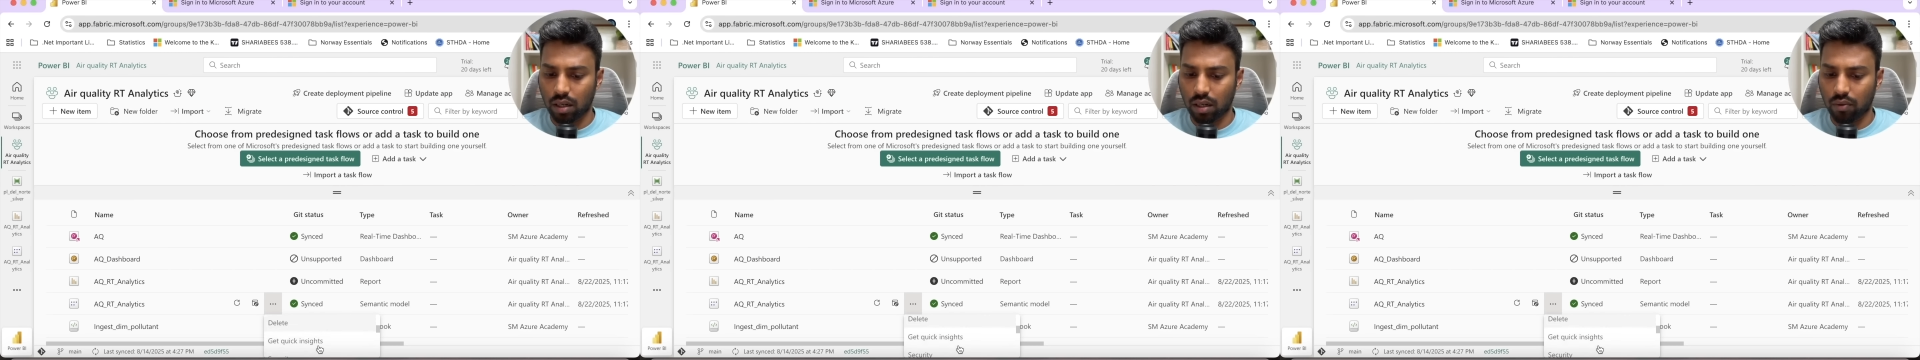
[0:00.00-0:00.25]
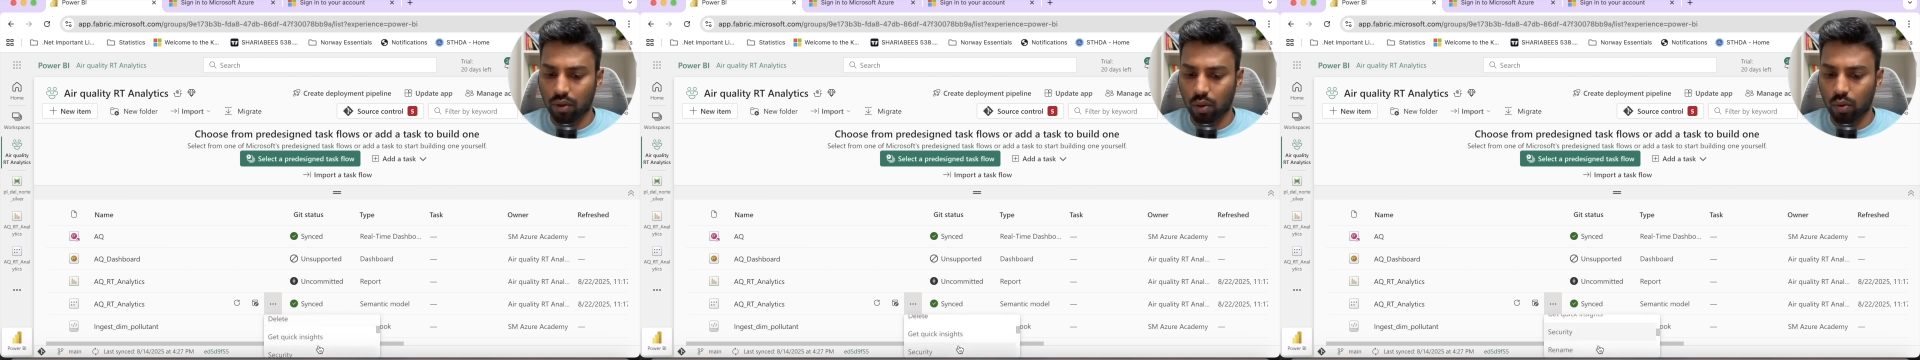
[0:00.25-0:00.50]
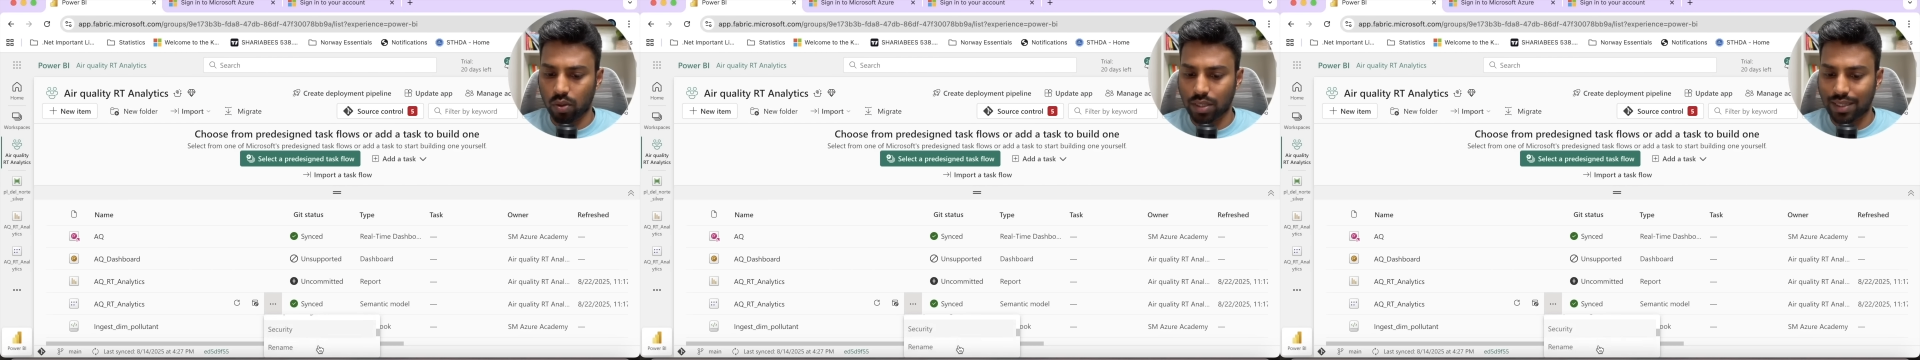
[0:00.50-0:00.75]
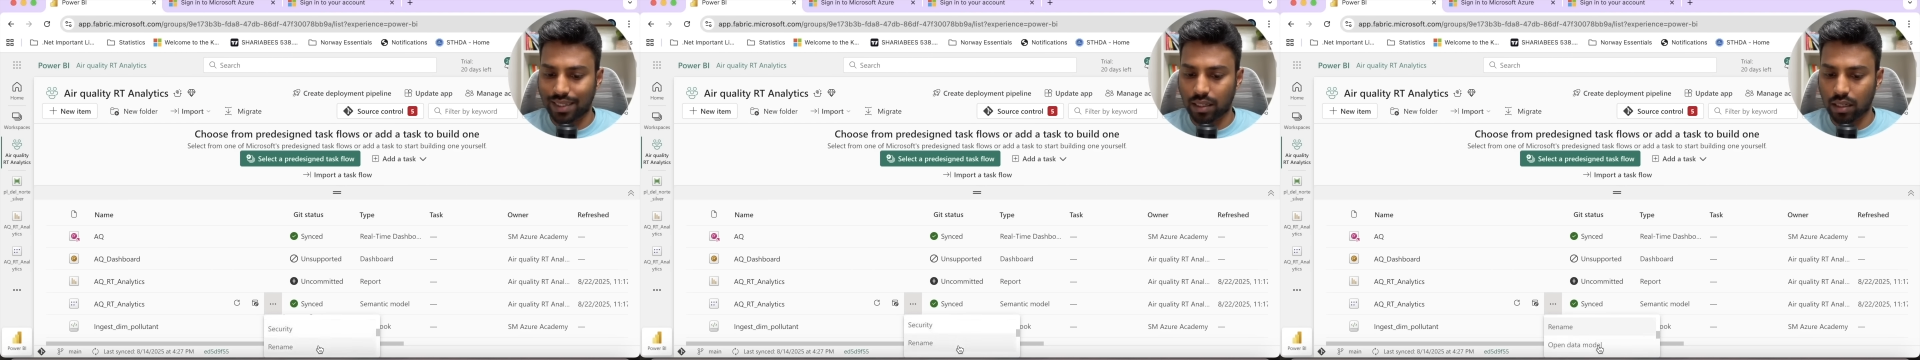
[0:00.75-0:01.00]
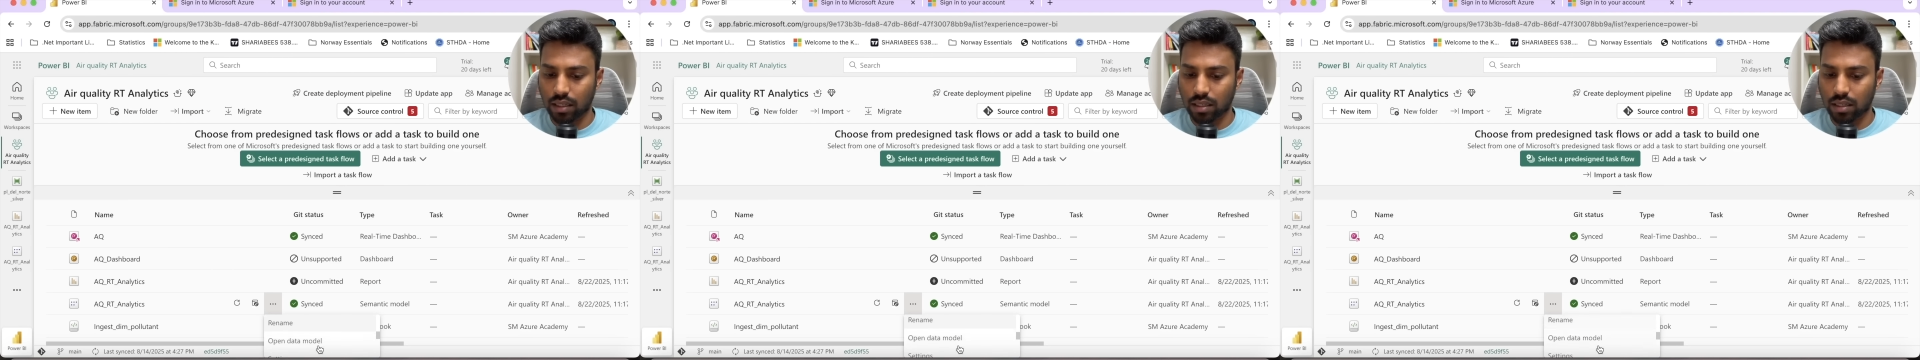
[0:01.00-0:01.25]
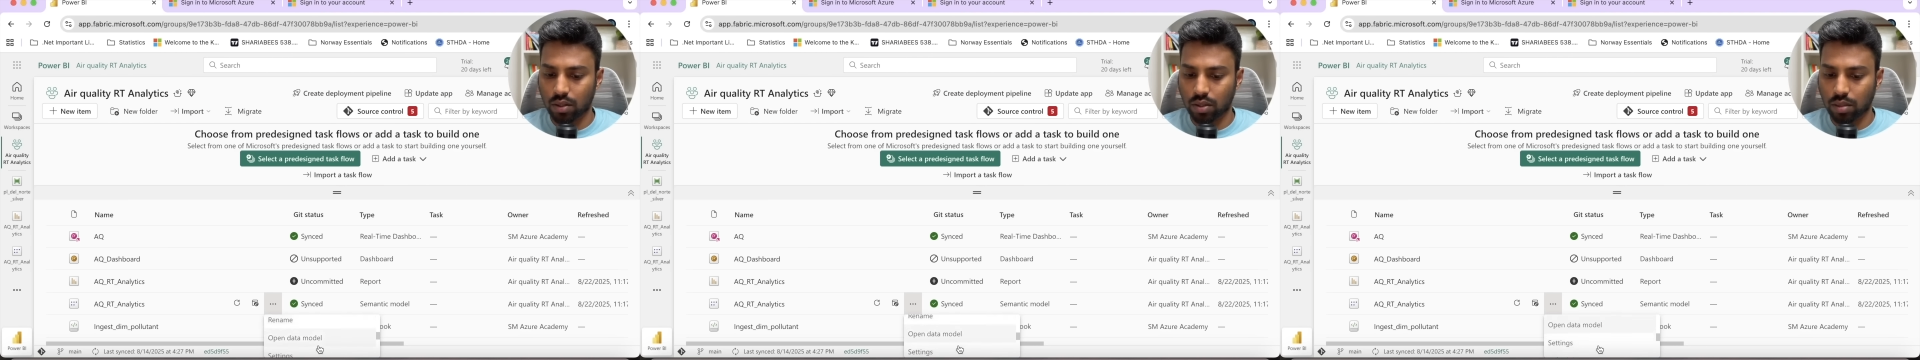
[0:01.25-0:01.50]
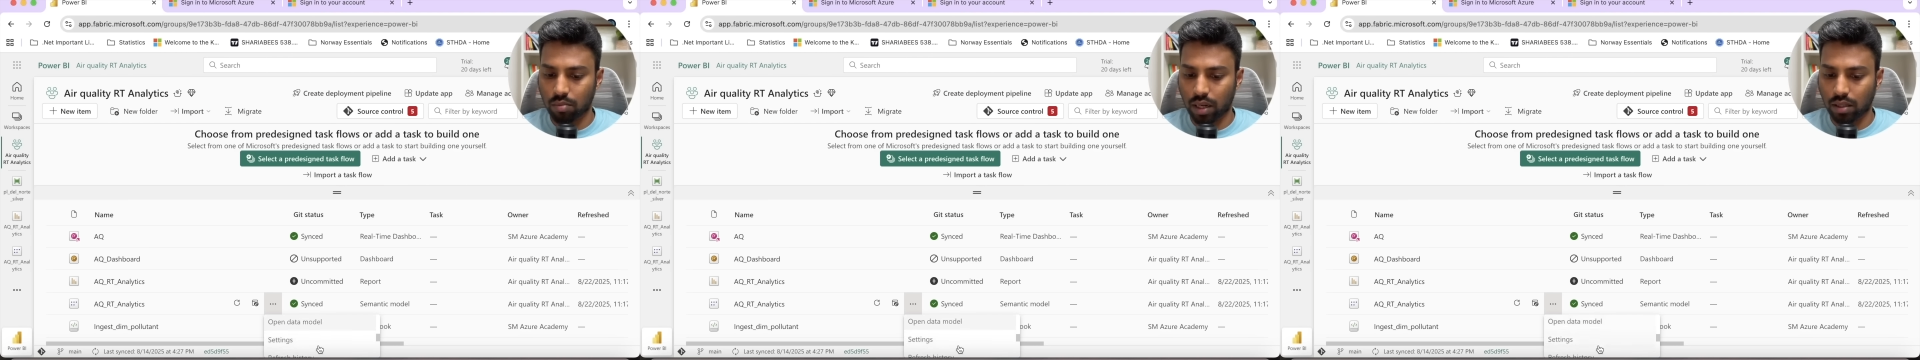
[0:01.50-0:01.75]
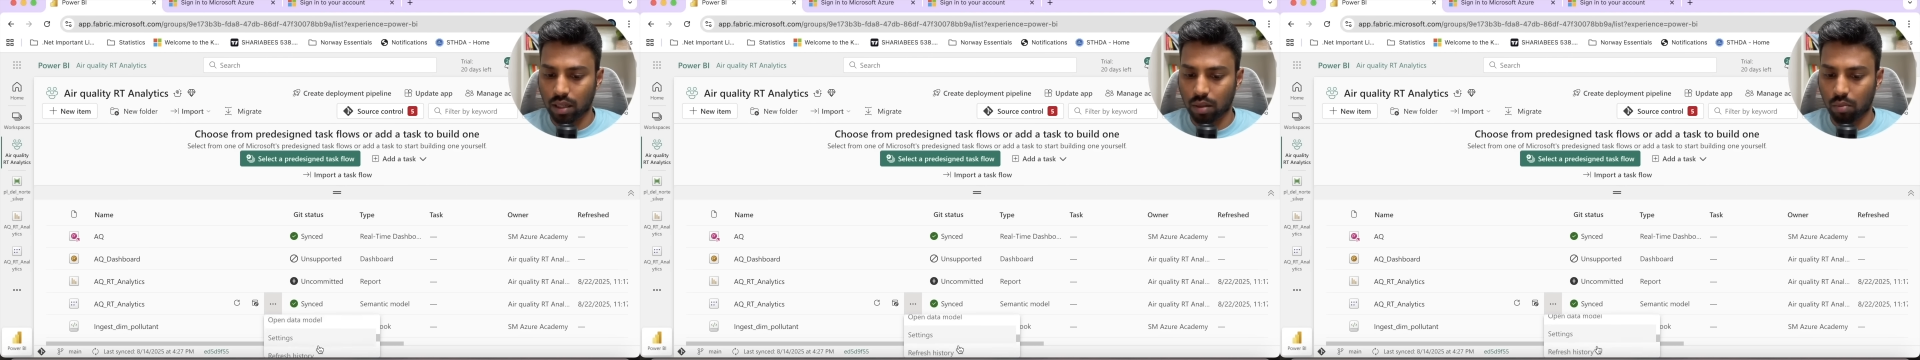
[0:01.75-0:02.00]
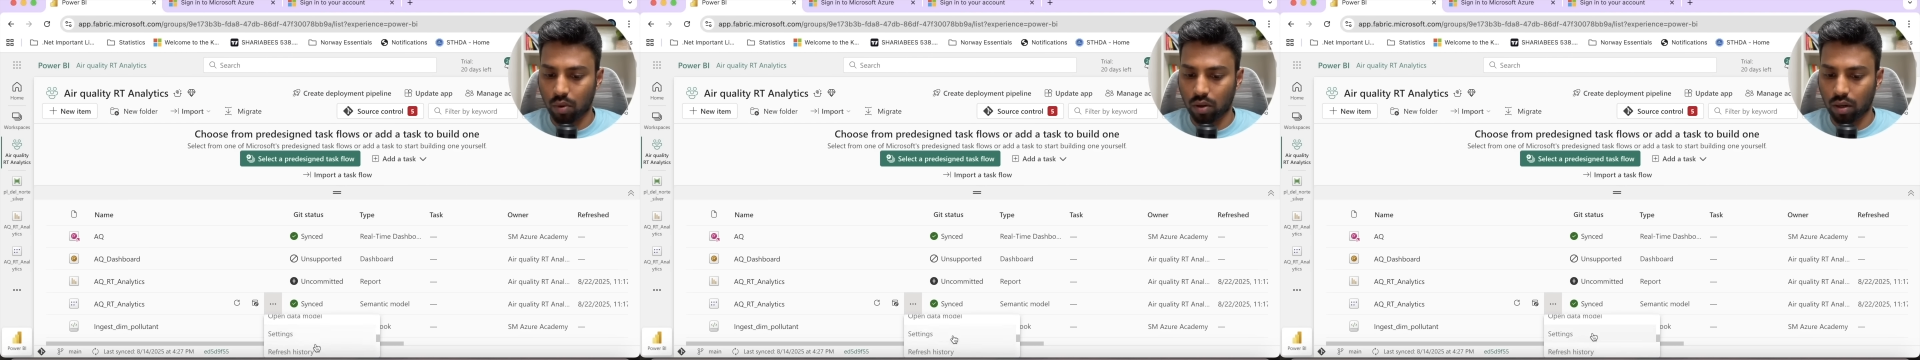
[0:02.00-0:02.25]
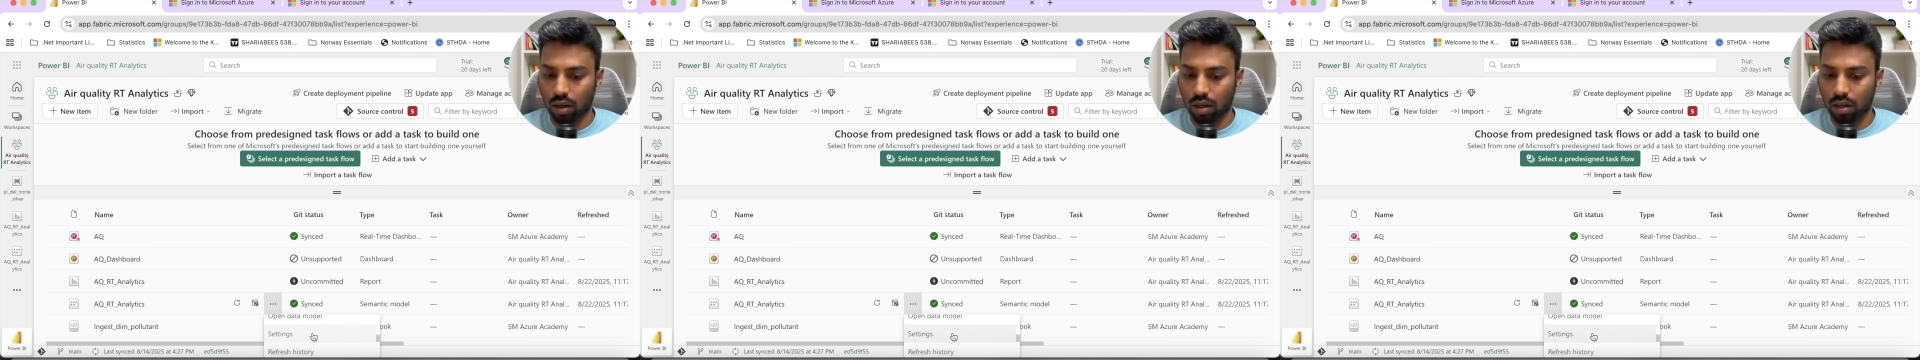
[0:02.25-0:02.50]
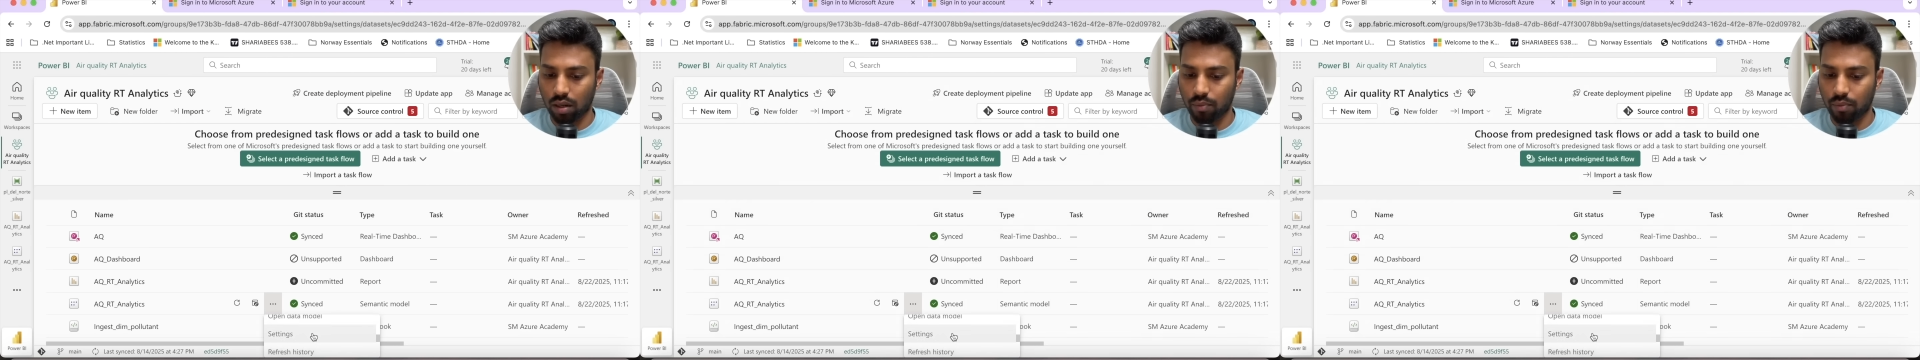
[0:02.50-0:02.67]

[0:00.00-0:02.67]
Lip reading: if you go to settings in your semantic model,